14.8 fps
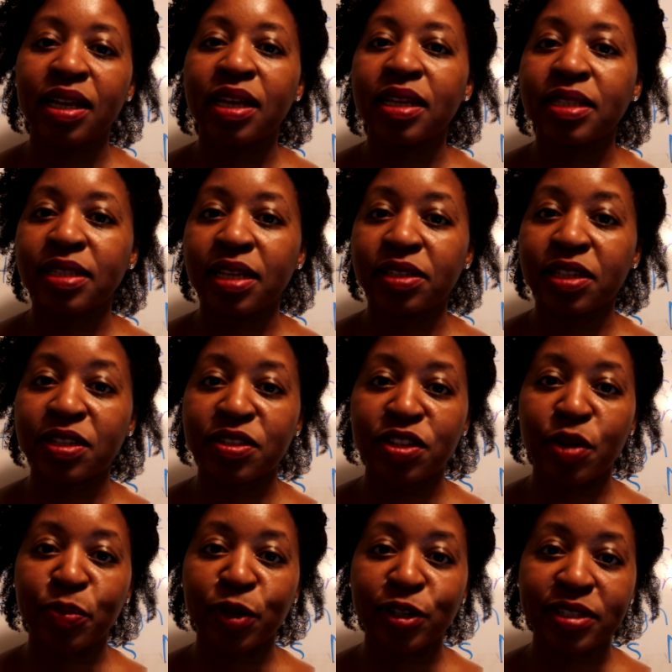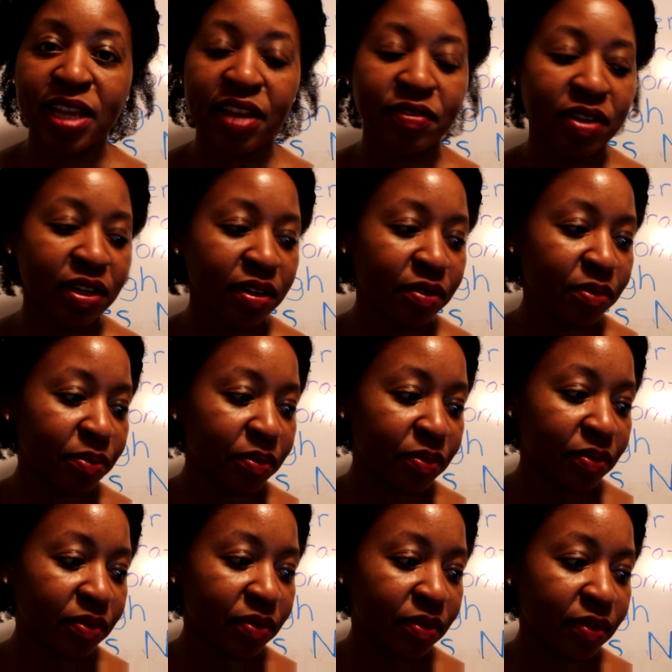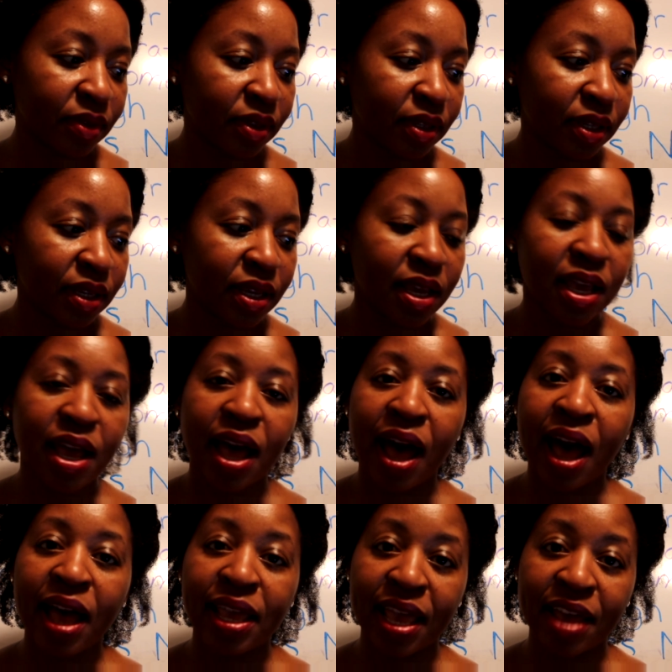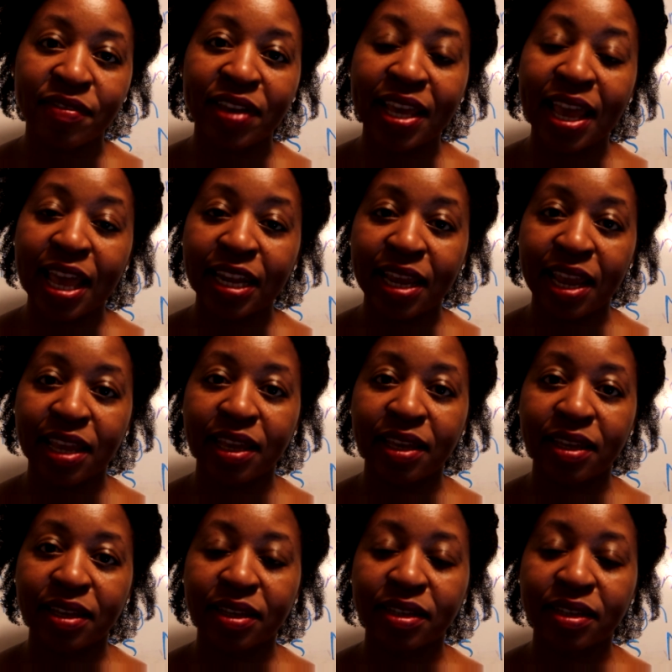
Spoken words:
Sentence number 7. I have a headache.